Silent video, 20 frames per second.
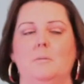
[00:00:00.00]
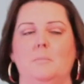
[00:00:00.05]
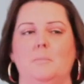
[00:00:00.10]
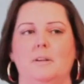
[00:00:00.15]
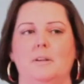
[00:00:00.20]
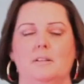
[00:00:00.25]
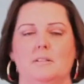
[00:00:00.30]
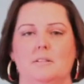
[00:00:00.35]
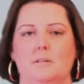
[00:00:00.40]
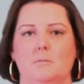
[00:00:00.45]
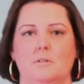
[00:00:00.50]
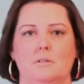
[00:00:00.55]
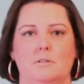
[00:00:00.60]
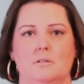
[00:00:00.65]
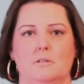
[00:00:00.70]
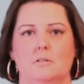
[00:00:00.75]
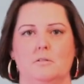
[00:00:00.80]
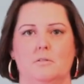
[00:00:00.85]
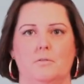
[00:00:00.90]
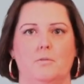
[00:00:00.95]
because that
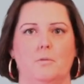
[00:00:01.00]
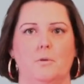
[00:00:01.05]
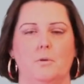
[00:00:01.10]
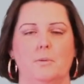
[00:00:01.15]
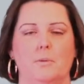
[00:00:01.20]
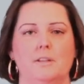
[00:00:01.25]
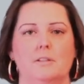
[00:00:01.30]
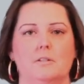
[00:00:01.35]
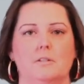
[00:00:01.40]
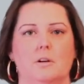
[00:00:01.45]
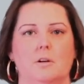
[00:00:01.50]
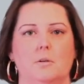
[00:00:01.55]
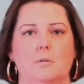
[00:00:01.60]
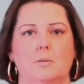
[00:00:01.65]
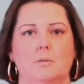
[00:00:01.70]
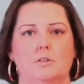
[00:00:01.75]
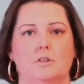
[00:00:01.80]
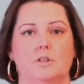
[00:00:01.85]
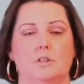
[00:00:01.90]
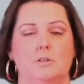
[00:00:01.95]
was 4 weeks ago
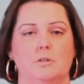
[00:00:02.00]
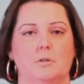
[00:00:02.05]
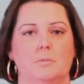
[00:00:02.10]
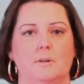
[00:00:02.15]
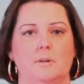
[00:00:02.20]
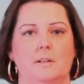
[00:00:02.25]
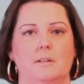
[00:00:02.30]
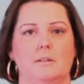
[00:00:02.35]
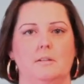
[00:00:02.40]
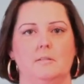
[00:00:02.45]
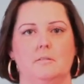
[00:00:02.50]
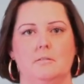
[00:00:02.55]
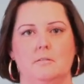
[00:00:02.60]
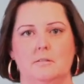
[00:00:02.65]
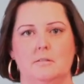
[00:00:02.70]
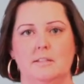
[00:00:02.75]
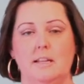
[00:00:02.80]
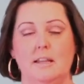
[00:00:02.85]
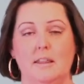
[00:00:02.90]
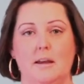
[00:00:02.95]
when she told me to
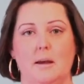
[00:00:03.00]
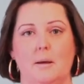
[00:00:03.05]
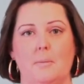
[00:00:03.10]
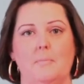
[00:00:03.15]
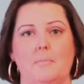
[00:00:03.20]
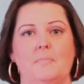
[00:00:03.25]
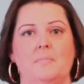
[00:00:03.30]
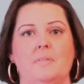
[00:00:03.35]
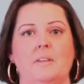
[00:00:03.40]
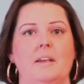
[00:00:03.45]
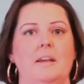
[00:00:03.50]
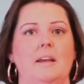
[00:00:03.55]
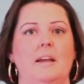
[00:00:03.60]
see them,